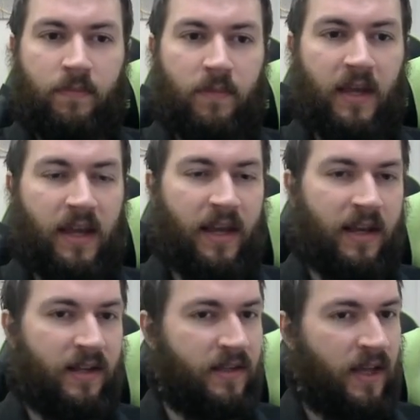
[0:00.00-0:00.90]

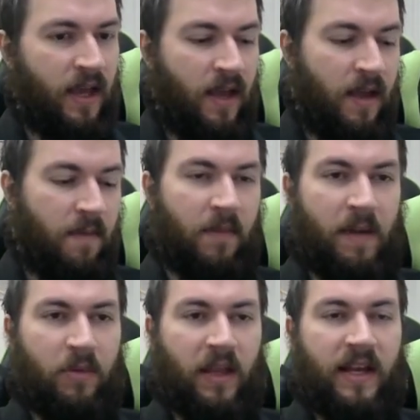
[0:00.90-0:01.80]
and my
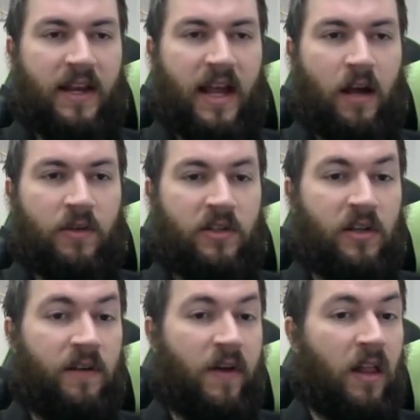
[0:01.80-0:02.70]
plan now is to
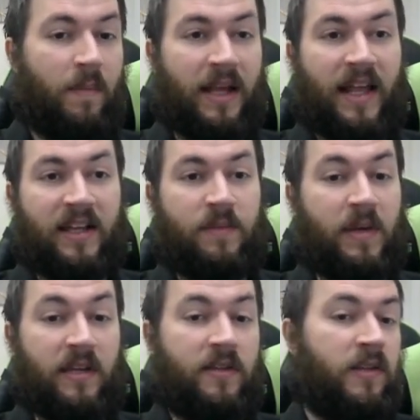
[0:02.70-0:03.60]
develop my last
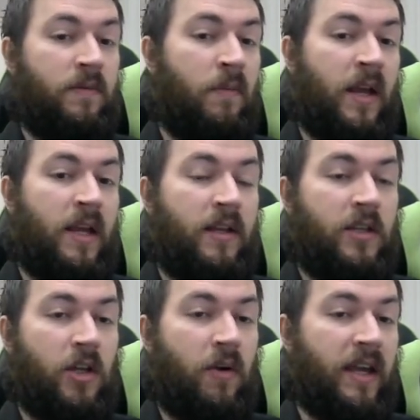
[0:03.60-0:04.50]
piece.
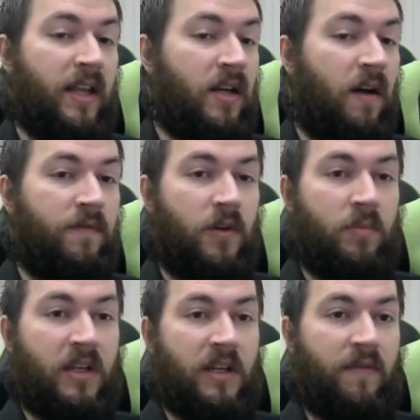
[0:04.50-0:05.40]
So I can
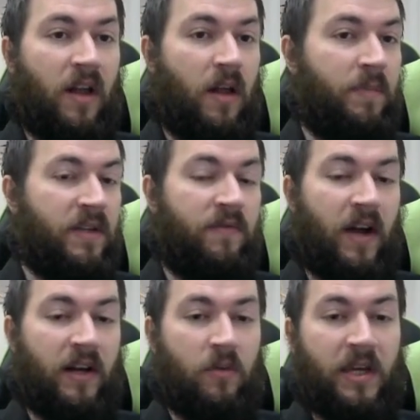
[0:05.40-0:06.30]
comfortably develop this
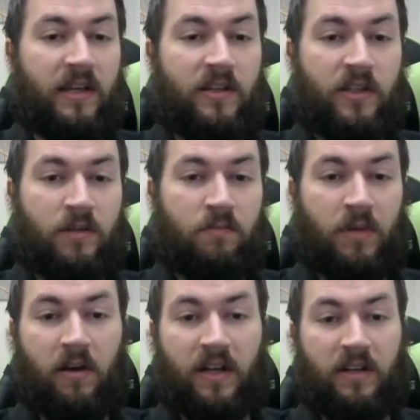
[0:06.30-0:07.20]
final piece. You
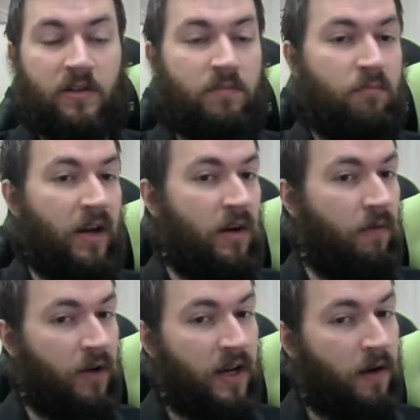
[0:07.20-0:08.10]
know, I can just bring it
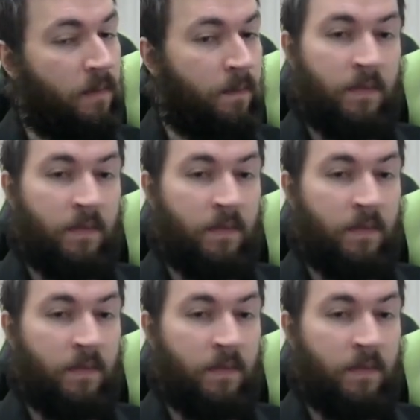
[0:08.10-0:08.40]
over here,